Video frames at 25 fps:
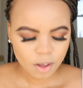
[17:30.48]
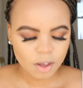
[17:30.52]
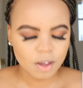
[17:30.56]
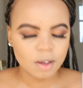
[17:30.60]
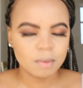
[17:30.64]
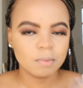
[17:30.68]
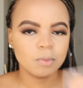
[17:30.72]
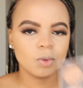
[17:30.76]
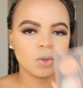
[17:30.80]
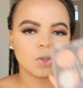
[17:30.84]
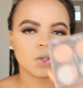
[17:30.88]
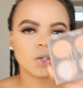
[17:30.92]

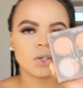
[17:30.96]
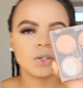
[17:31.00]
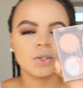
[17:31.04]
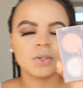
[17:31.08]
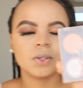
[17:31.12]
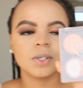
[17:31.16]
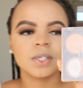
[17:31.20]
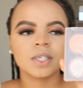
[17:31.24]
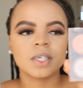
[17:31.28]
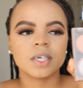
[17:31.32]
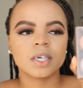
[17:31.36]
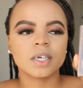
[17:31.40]
I'm also
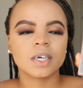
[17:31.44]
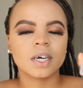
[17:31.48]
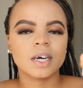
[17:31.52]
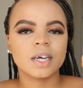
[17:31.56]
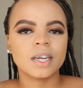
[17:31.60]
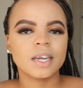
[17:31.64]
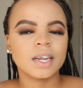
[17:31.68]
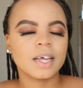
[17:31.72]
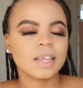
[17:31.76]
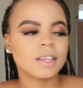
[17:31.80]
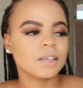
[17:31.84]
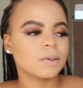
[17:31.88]
using
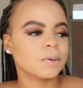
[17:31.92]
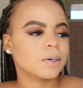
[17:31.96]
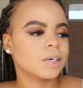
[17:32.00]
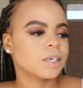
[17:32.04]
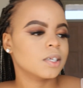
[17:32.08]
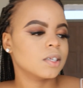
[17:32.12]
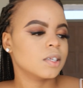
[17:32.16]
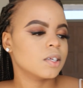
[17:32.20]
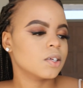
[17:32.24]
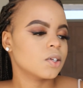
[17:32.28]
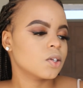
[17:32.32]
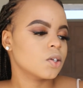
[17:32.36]
another
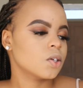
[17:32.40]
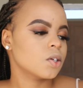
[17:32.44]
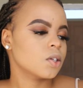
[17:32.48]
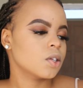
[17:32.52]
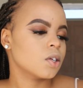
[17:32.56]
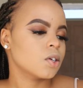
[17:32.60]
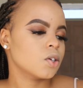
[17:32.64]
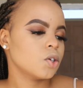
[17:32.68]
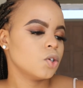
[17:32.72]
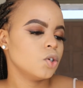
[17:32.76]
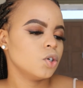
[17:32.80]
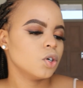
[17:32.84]
one. This is
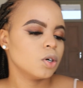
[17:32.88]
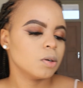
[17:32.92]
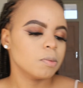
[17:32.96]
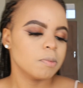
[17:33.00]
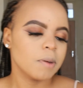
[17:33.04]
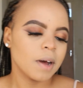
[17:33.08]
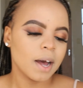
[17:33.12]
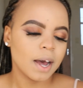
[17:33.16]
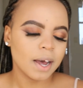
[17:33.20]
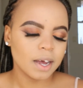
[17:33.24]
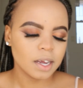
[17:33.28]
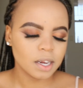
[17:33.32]
the stroke
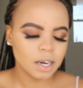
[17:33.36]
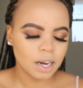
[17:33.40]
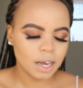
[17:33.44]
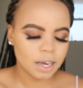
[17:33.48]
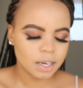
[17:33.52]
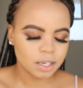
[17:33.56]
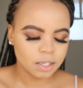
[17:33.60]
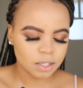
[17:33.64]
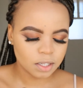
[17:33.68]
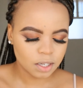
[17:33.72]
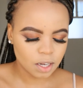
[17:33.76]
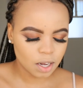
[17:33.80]

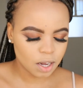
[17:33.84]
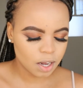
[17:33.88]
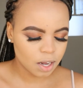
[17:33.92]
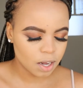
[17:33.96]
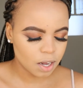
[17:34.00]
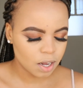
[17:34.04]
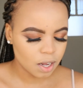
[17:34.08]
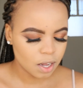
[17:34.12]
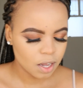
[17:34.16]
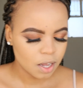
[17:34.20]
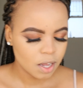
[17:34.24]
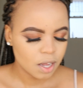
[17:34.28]

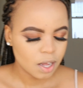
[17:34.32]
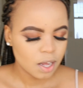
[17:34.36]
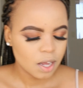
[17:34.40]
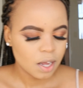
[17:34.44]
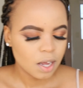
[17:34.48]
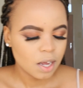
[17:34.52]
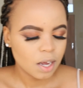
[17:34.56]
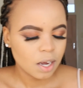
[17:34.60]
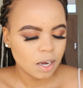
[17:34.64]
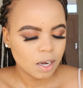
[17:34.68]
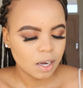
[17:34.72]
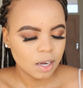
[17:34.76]
highlighter,
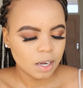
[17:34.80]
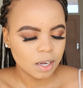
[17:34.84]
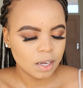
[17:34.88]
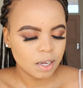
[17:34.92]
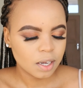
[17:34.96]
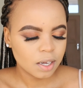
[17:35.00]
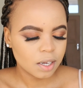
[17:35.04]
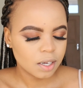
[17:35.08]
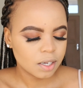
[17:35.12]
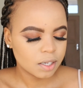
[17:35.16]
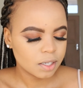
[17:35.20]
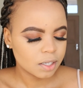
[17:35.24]

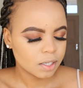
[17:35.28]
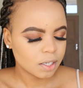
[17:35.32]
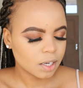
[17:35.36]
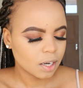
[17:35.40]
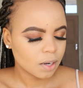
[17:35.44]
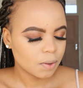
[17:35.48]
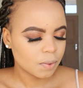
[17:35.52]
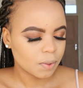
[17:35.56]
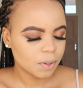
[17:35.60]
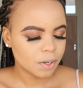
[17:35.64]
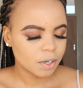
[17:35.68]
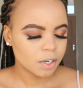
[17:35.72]
and
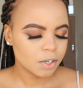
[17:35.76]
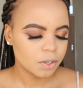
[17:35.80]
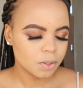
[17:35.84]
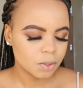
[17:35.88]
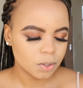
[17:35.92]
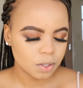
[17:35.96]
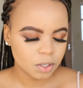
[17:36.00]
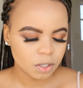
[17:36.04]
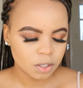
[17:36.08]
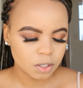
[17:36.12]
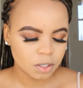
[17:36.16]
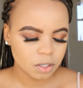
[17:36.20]
I want to
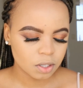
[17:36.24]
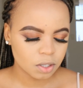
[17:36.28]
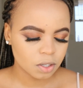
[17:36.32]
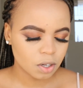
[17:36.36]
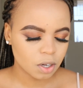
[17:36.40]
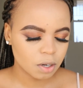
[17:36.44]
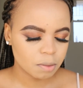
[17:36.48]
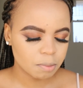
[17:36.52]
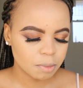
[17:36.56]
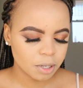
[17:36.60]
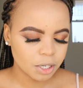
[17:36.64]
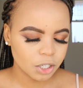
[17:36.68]
use this
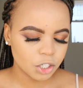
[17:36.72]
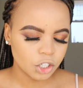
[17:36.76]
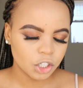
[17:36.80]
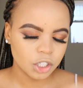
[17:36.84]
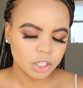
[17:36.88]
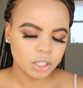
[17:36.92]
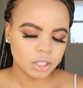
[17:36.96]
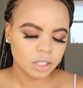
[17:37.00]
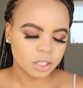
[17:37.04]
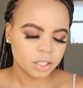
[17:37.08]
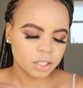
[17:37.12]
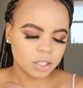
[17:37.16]
on my
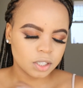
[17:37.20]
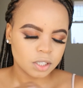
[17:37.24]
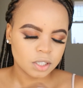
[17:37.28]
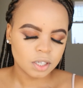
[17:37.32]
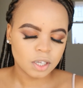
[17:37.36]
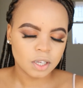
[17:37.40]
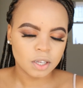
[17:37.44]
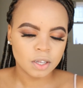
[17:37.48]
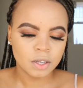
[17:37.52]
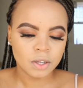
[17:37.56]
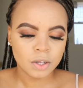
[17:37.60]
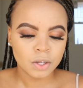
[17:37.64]
cheeks.
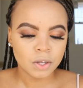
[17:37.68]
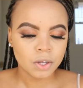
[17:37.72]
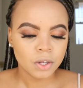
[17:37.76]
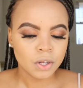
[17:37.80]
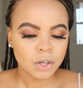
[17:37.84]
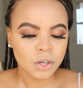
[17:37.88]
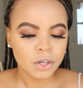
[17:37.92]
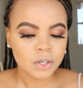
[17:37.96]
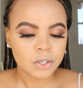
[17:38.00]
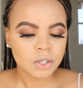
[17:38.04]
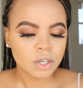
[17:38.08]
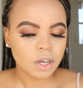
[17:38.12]

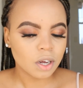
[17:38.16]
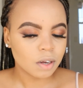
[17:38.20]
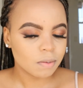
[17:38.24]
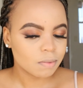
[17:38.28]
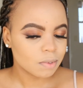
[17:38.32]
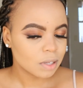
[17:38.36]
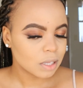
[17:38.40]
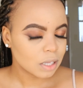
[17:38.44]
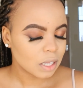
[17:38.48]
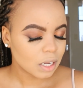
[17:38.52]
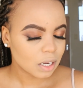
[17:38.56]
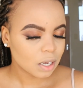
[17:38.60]
So I've
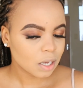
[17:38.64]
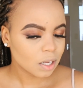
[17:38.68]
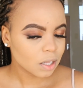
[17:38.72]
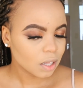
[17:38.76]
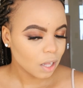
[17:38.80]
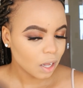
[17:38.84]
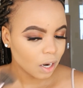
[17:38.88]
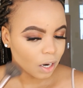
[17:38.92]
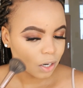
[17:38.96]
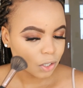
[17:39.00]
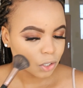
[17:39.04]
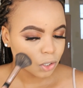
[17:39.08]
been thinking
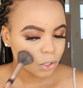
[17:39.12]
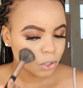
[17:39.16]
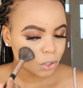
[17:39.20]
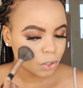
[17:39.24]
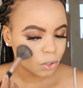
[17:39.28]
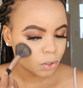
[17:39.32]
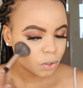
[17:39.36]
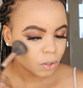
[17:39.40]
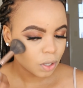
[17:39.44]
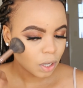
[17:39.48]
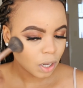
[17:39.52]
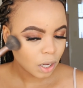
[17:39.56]
that I should
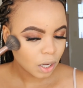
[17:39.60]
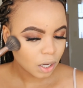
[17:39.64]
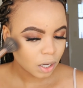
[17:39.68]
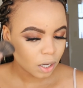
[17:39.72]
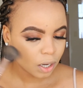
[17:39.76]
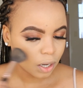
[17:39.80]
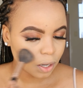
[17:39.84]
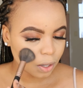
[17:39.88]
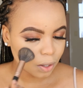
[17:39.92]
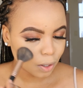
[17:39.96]
do like